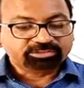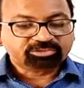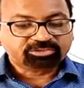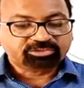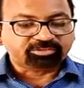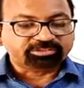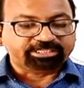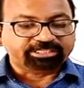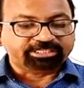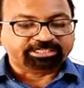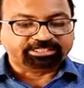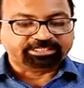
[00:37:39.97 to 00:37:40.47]

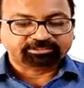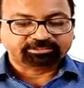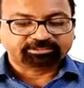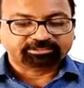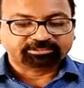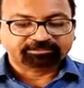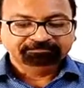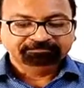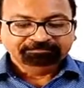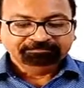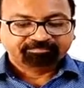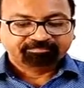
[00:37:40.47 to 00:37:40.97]
is,
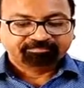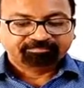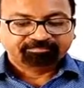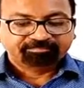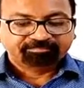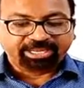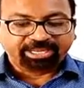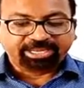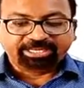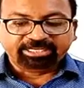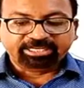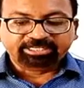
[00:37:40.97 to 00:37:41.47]
air is
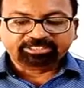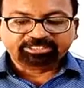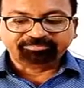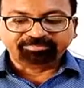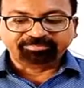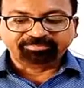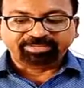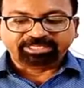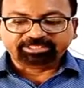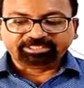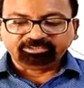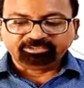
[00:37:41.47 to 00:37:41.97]
matter. Do
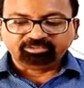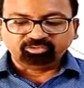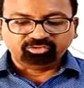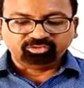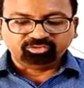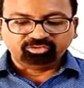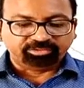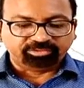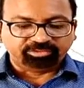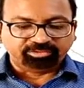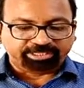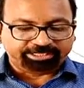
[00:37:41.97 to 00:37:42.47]
you
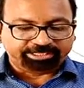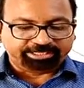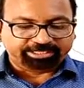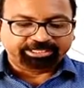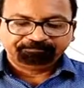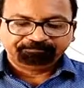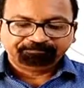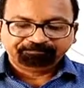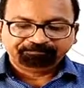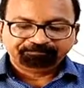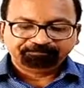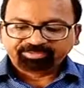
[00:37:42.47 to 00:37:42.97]
agree?
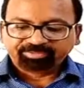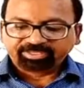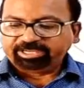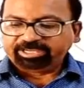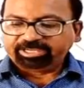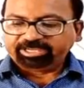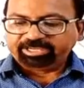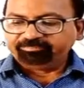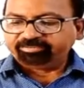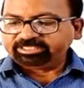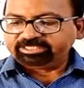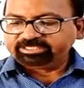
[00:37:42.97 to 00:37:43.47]
Give
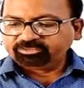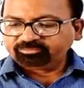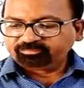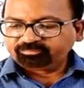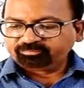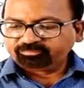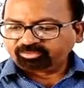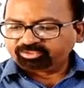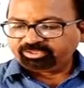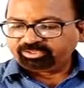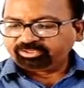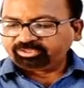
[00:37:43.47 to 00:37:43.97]
reasons for your
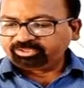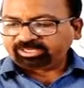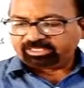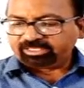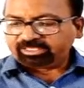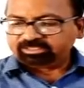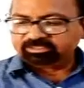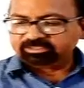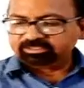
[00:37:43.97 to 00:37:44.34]
answer.